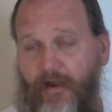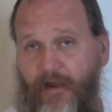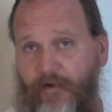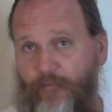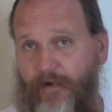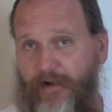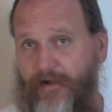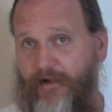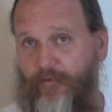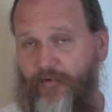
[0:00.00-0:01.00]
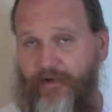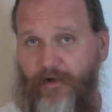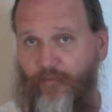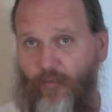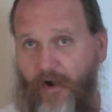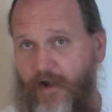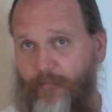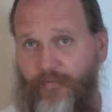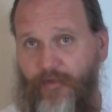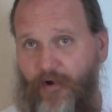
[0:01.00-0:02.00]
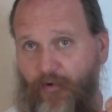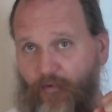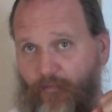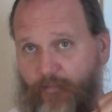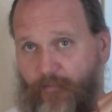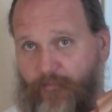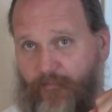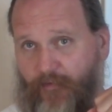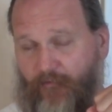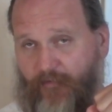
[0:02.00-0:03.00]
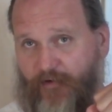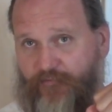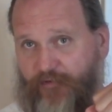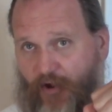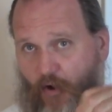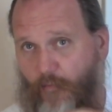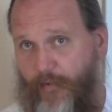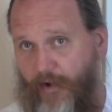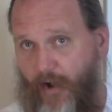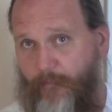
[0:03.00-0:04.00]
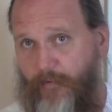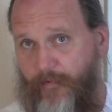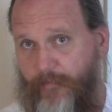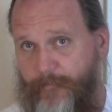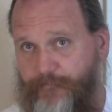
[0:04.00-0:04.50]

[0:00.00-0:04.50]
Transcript: and when they get ripe, they'll eventually open up